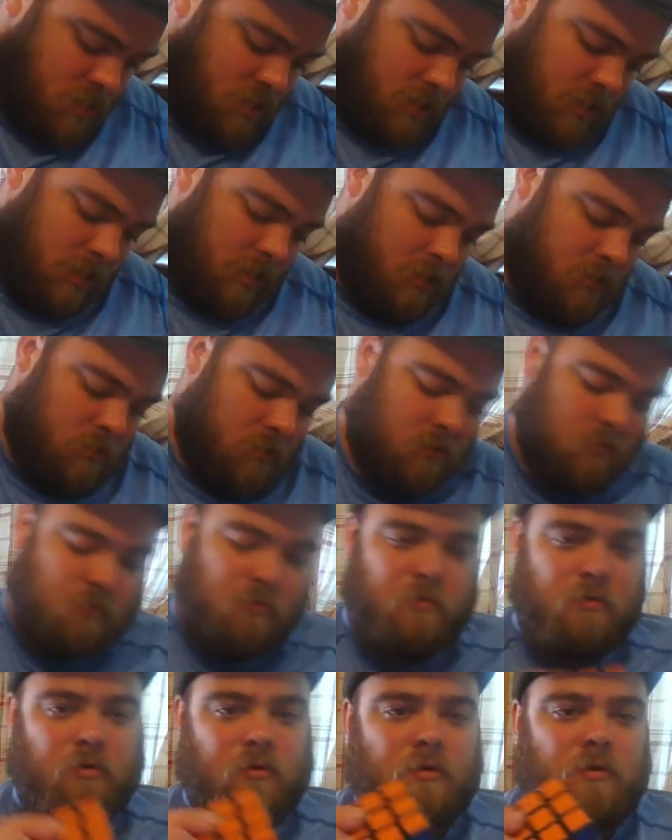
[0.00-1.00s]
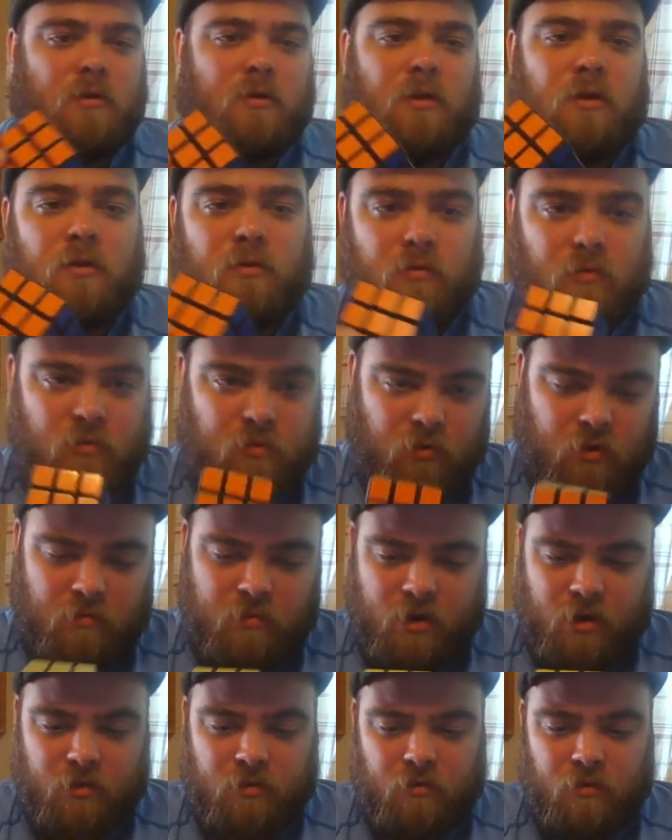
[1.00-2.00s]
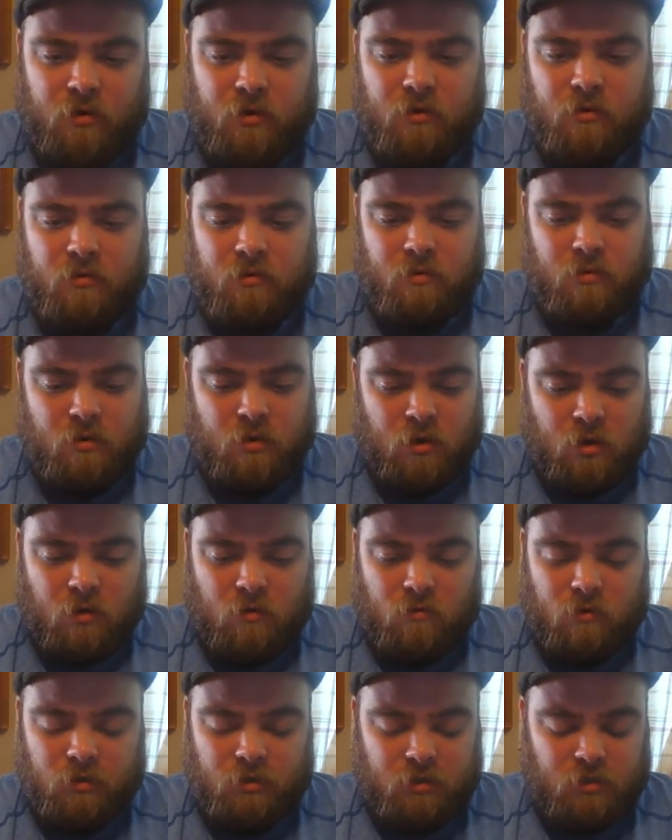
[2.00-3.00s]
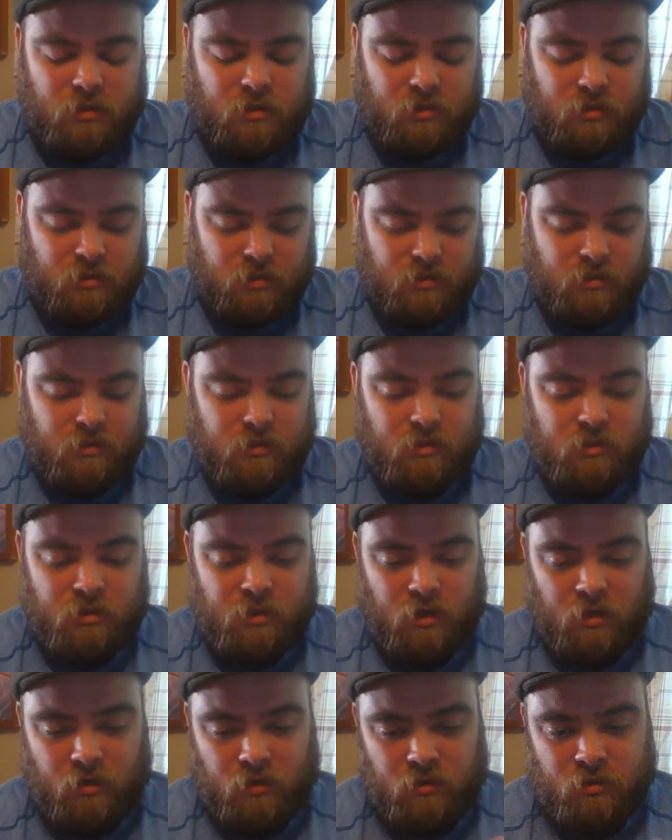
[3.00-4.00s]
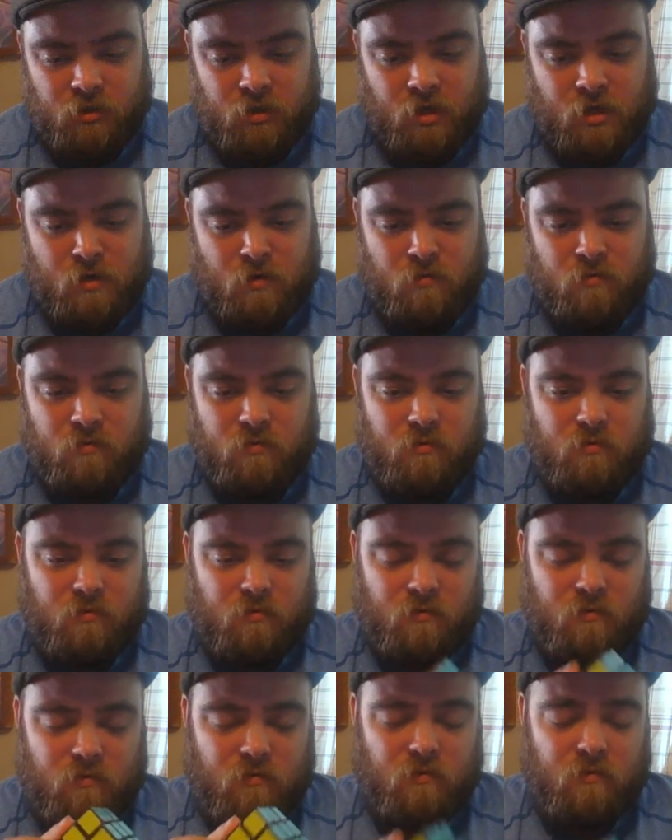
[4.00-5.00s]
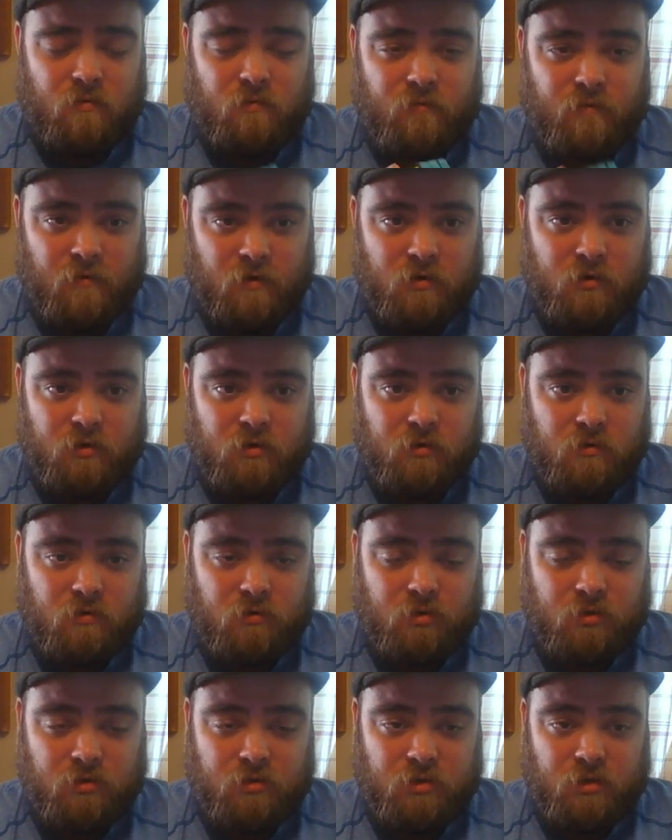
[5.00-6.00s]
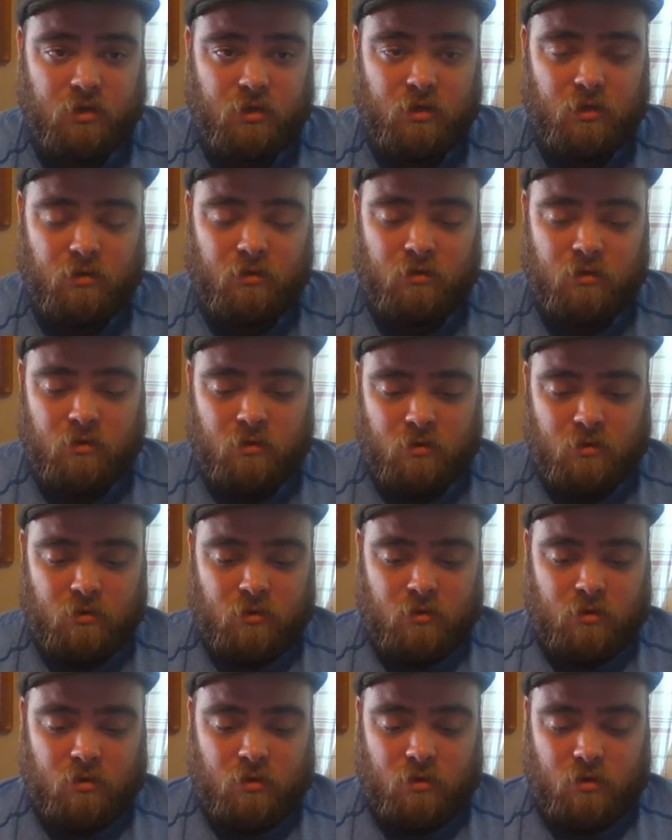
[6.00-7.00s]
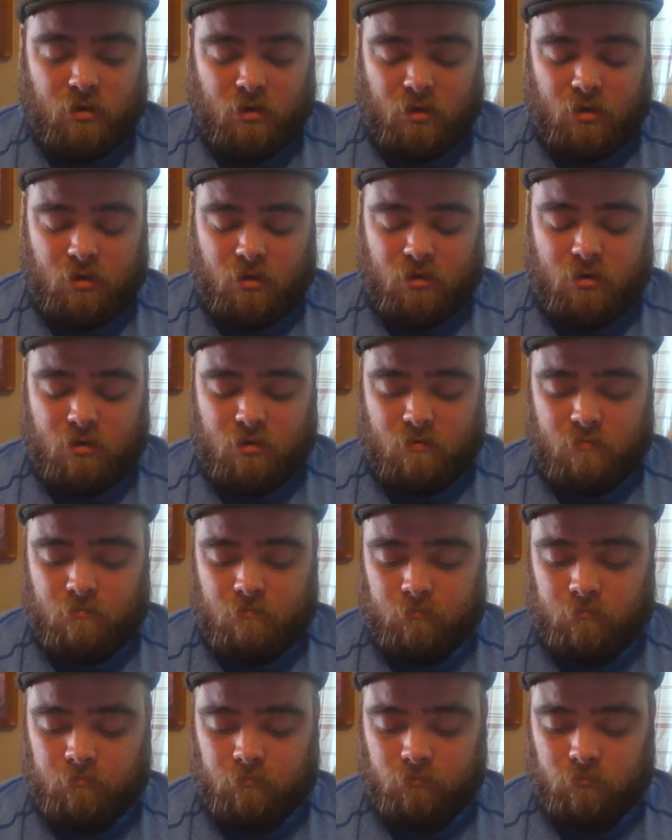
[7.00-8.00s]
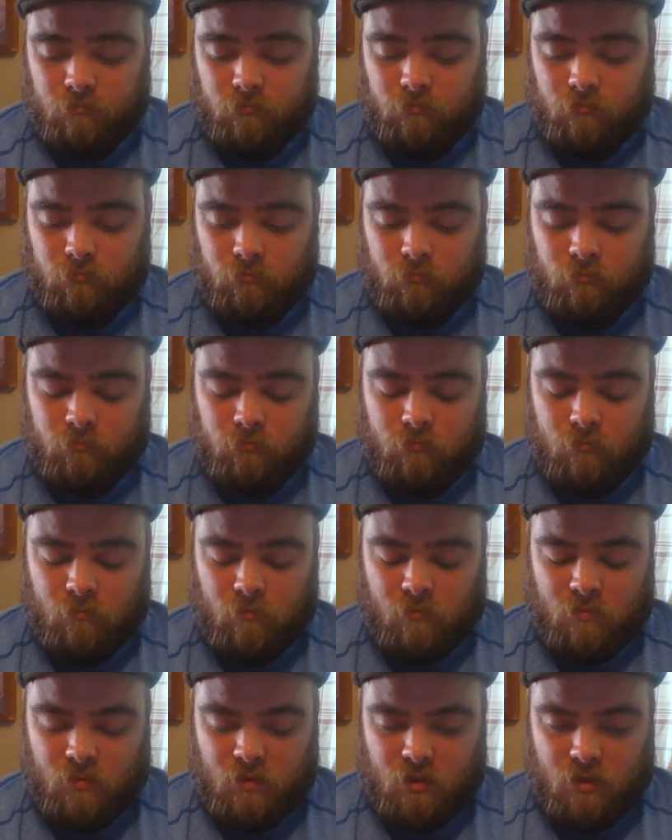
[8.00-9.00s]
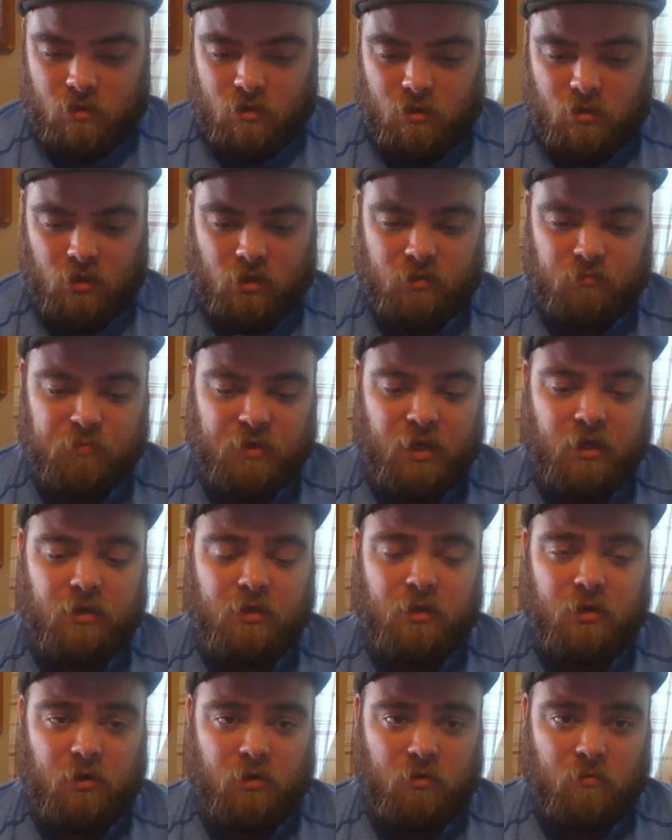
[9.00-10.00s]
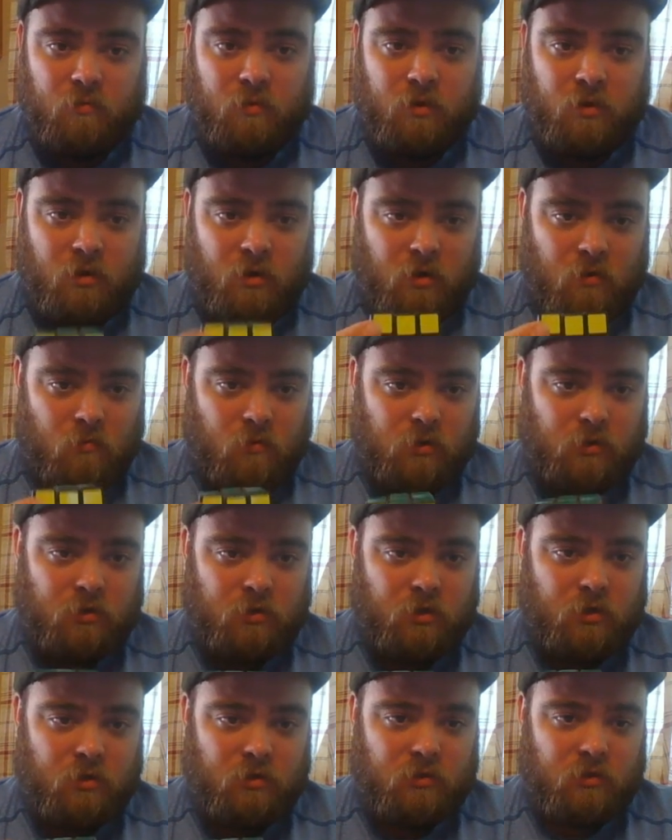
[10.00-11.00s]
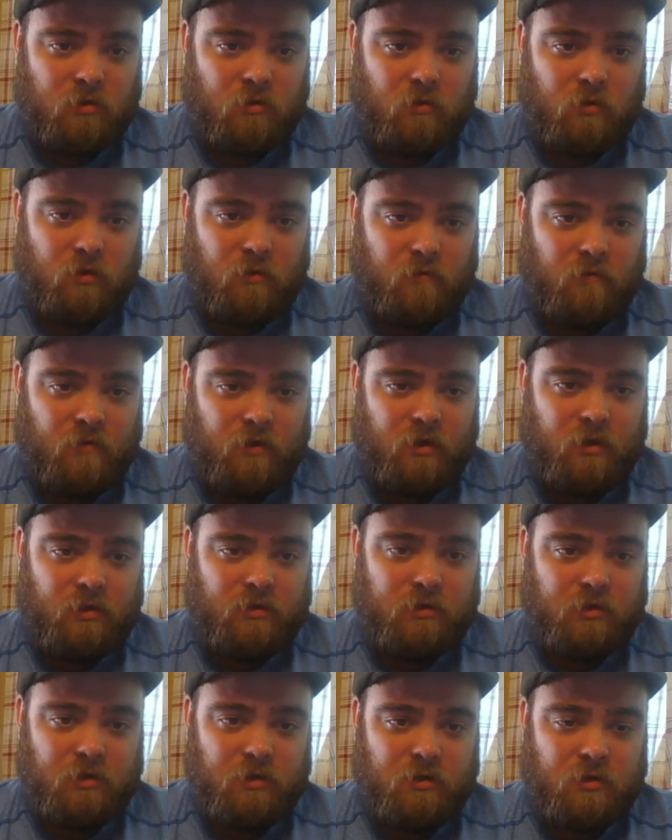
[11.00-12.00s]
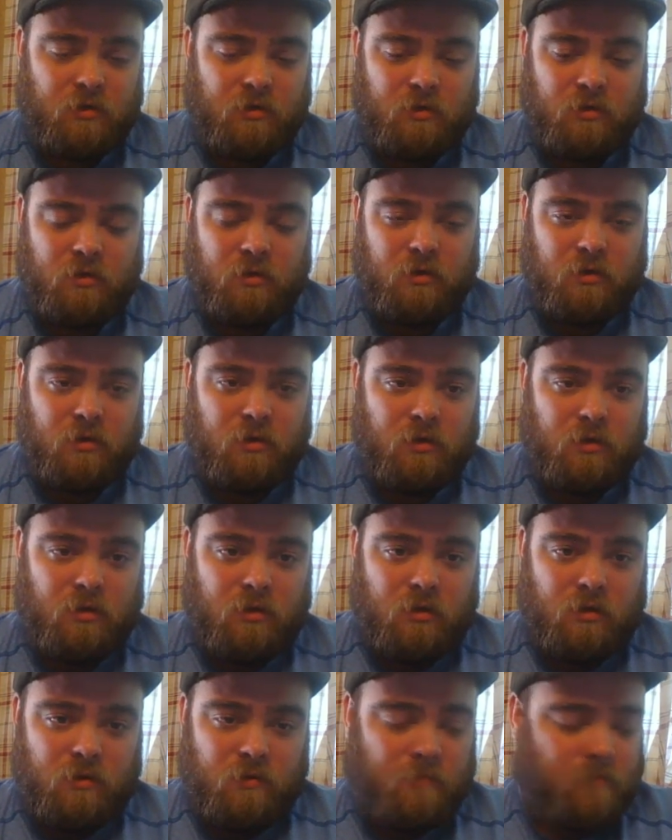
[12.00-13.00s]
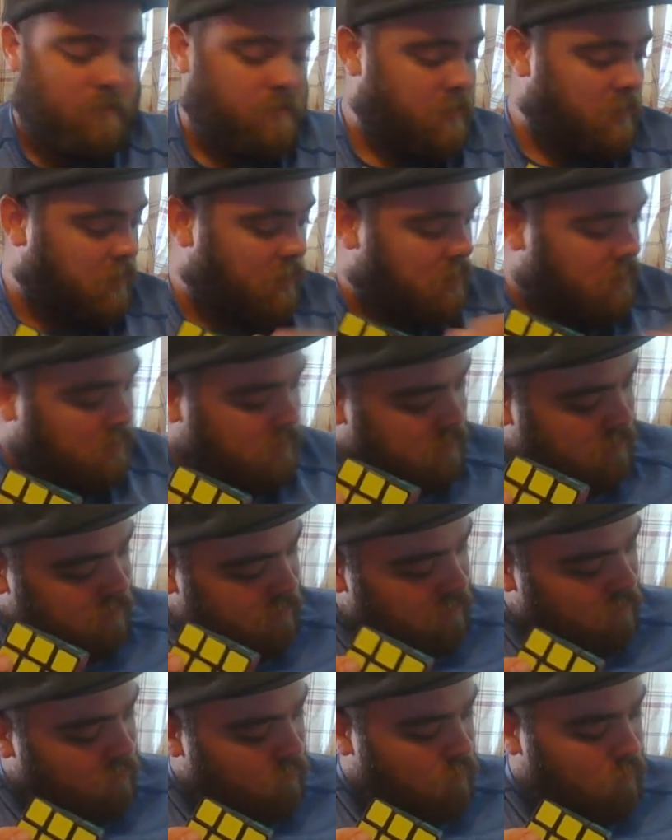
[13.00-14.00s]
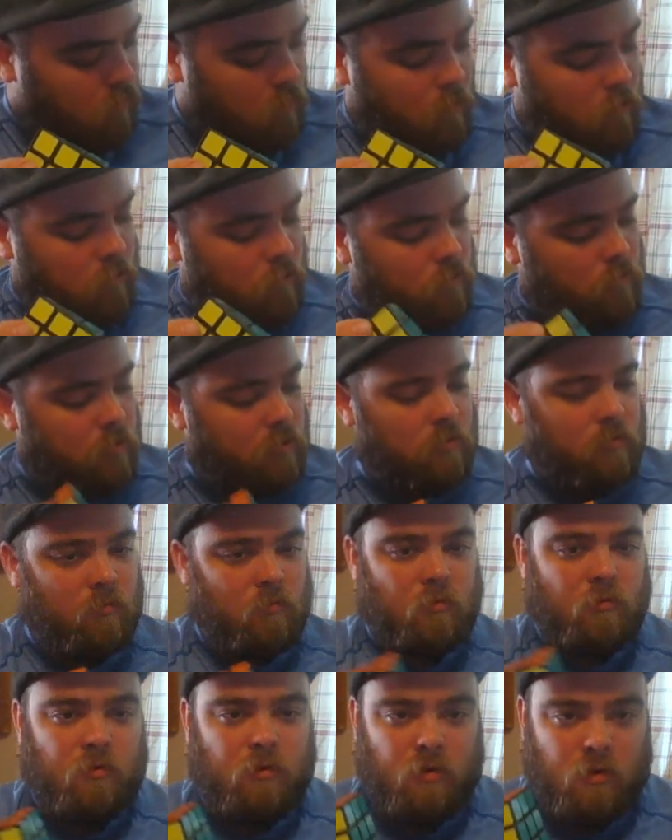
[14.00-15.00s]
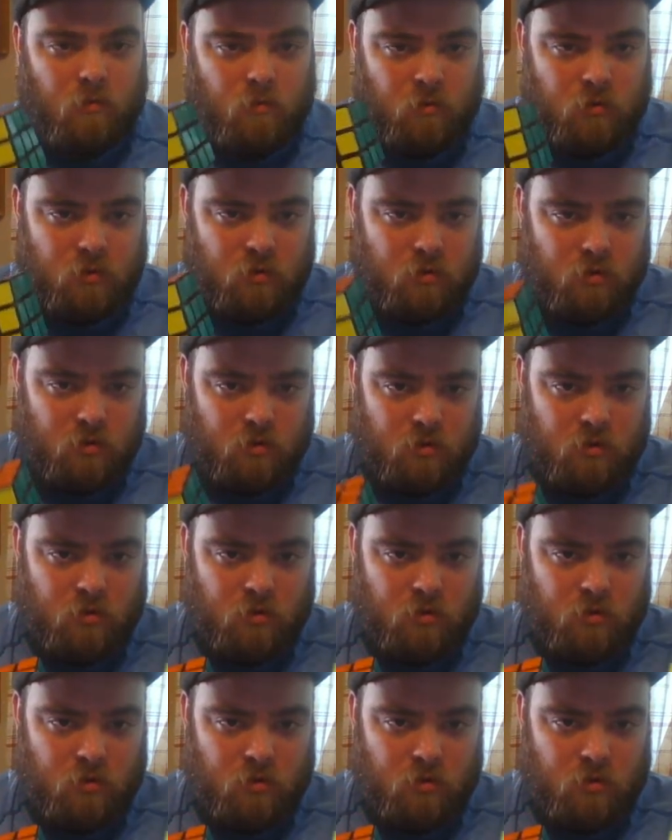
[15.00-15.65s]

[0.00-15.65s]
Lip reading: I got another 3x3, which this is the Xing Shao version, which is a um, a speed cube, which turns a whole lot easier than your normal one would.